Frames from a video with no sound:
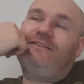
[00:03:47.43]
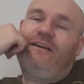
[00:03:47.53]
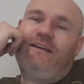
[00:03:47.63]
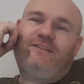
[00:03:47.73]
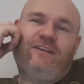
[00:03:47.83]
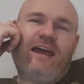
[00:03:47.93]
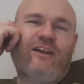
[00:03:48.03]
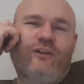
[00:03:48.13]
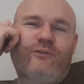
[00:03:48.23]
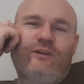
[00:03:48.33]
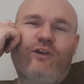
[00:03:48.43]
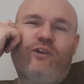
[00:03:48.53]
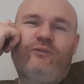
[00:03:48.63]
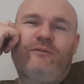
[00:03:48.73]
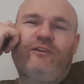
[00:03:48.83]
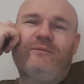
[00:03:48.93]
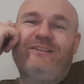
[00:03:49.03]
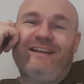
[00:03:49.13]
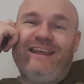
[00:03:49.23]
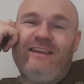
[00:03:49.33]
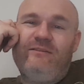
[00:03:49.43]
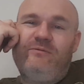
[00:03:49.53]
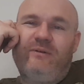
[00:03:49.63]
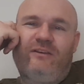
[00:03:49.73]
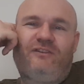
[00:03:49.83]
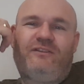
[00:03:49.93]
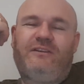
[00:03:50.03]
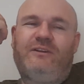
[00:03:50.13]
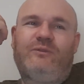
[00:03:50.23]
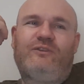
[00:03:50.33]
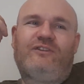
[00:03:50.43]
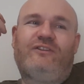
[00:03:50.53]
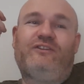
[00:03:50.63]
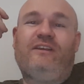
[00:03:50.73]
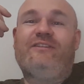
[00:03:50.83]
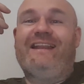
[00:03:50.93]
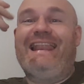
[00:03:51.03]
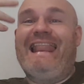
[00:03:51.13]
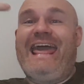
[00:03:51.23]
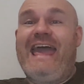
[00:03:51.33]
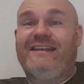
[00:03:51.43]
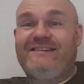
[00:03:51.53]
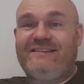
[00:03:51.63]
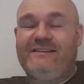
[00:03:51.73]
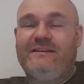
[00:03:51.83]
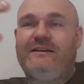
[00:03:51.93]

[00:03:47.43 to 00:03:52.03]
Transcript: uh, it's yet another encouragement for them to leave because you know there's there's even less